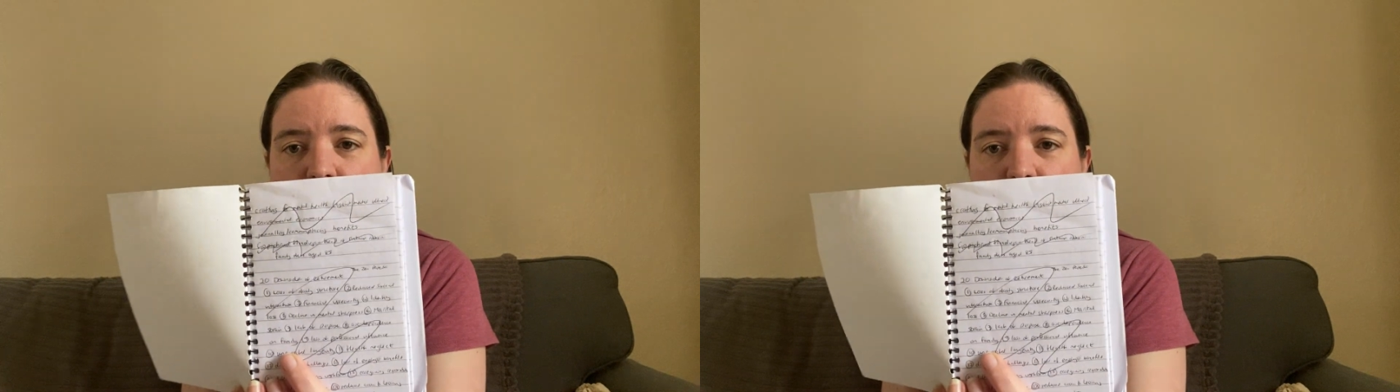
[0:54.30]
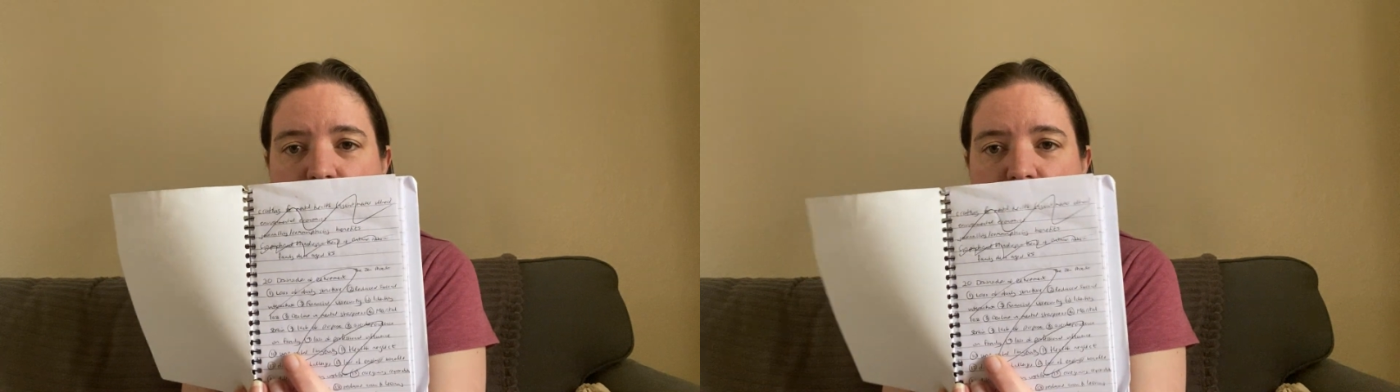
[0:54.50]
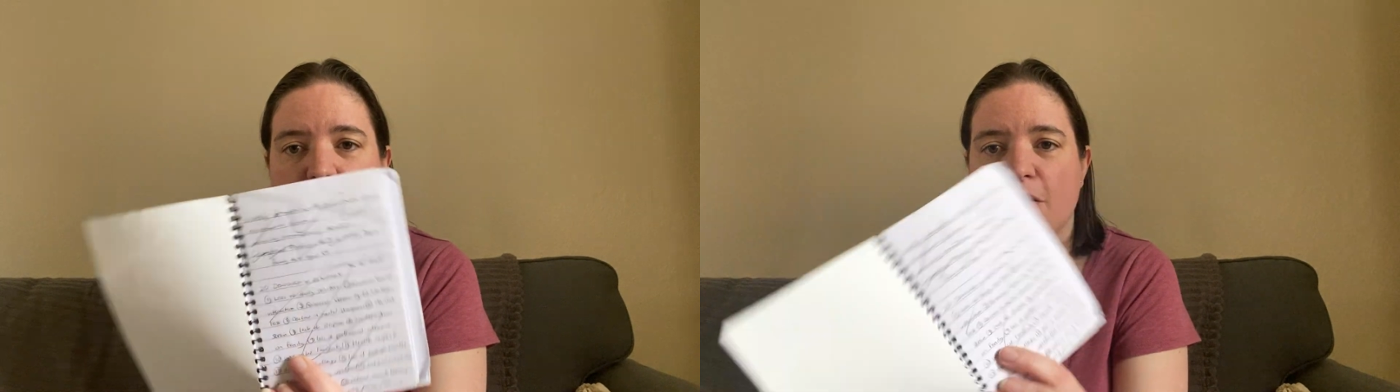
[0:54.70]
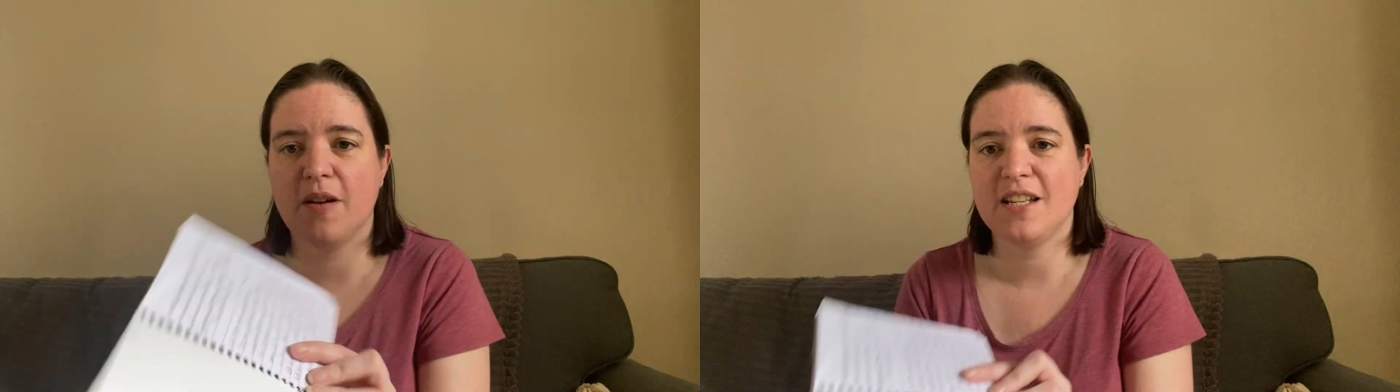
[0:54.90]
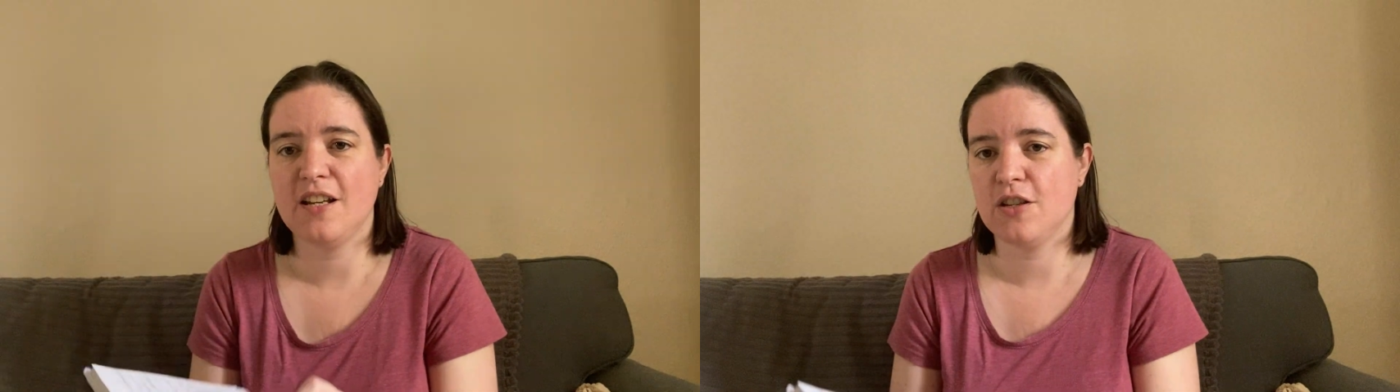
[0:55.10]
written them, I
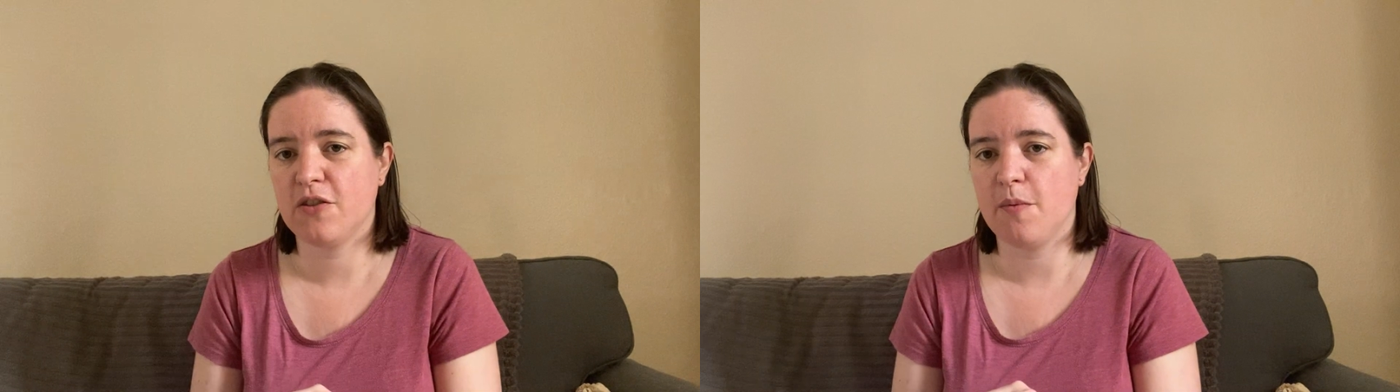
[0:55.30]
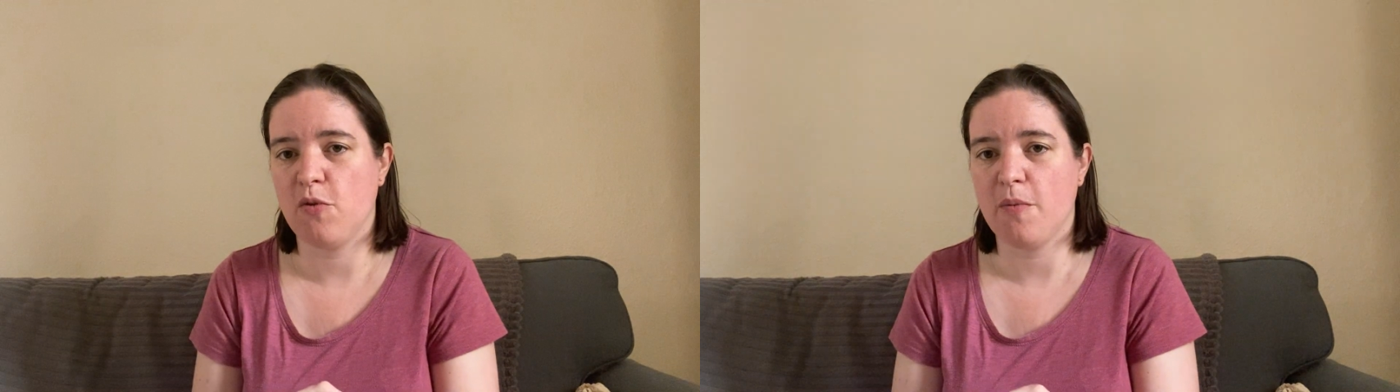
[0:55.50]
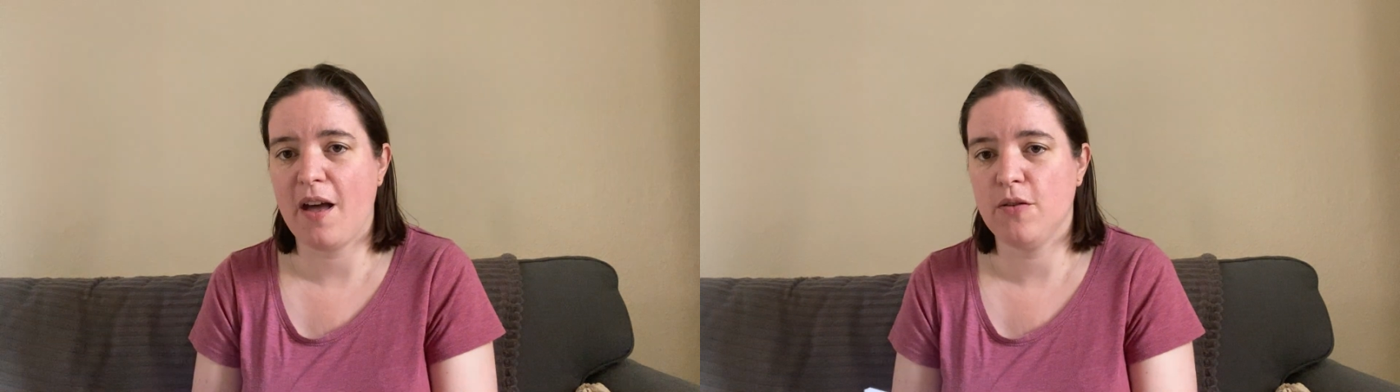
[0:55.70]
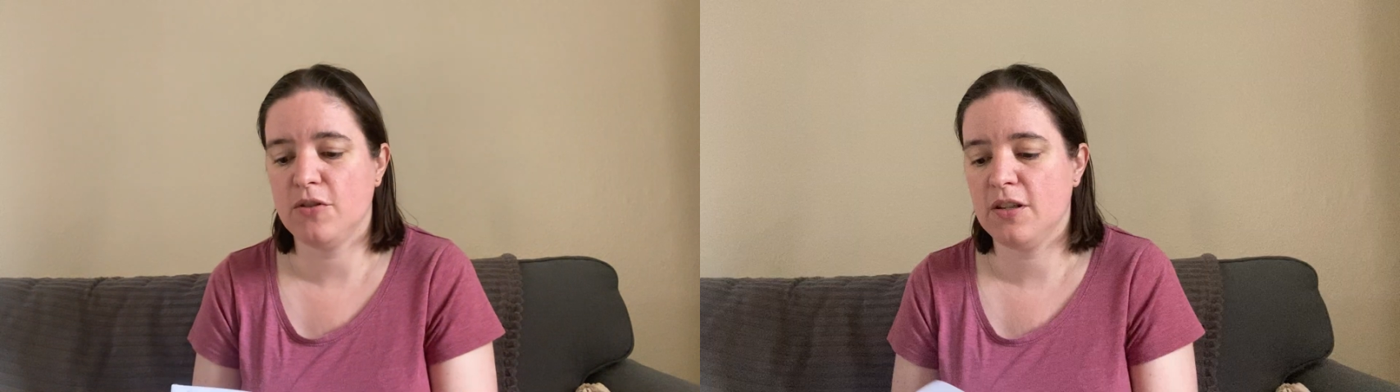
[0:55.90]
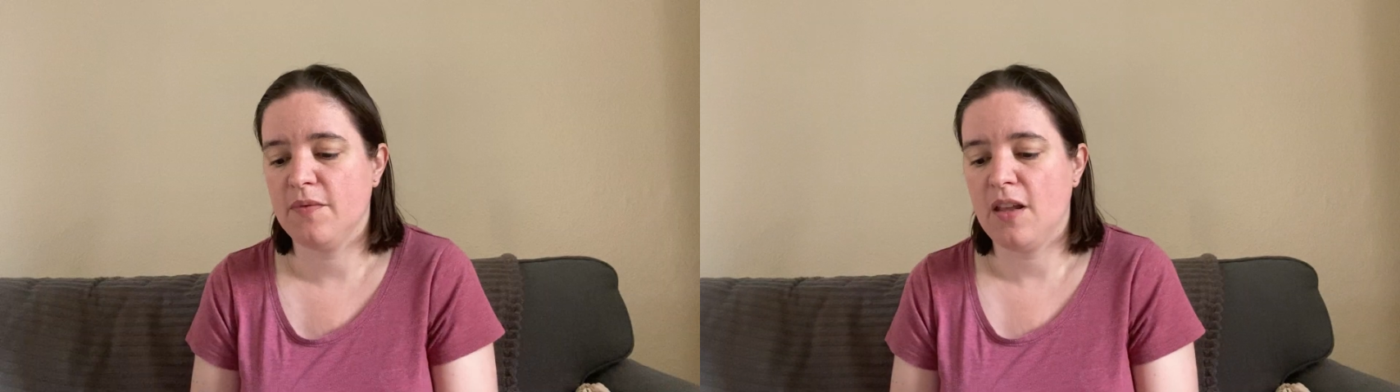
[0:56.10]
tend to scribble them out.